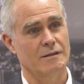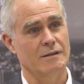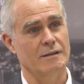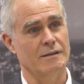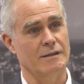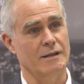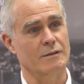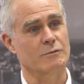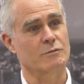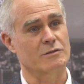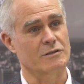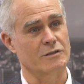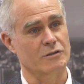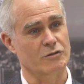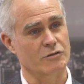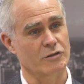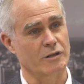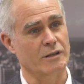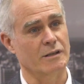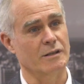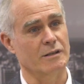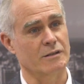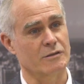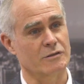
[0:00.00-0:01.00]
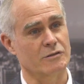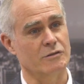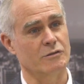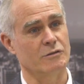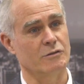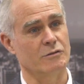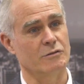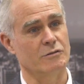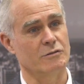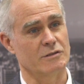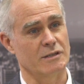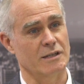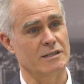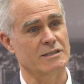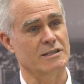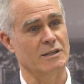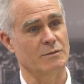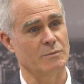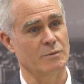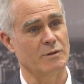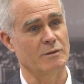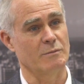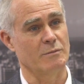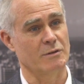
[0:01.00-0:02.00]
and that was the trigger to use
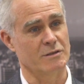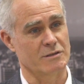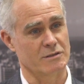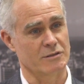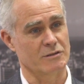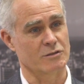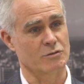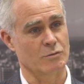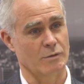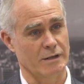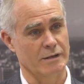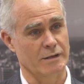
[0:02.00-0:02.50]
SAP Business